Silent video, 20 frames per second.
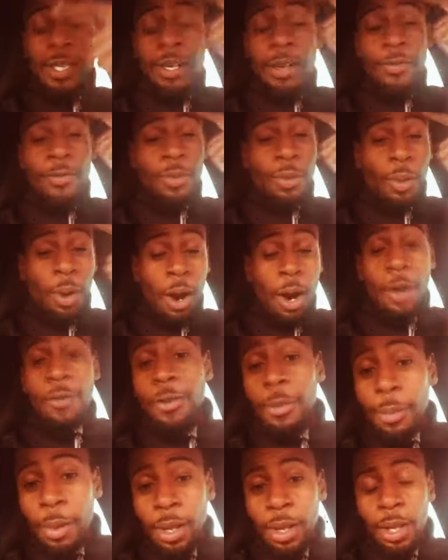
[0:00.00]
if you aren't
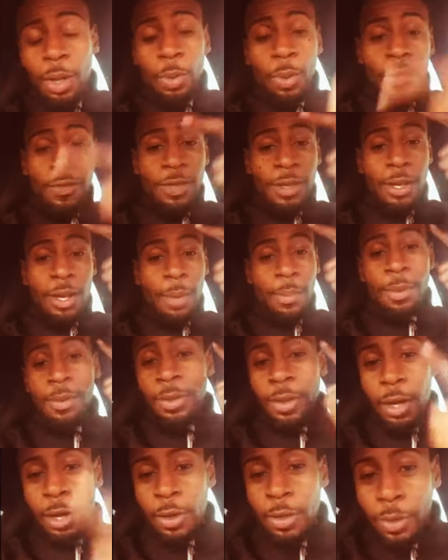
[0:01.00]
familiar with the number
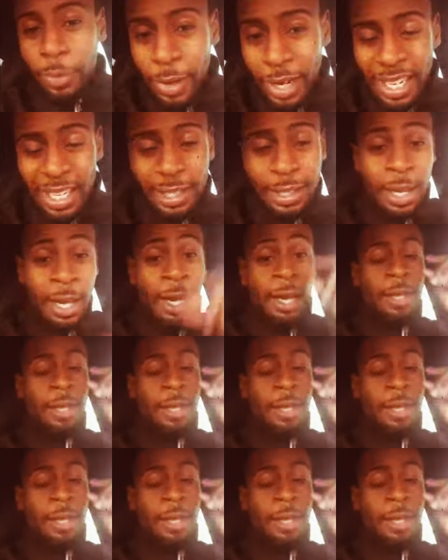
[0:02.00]
33, there's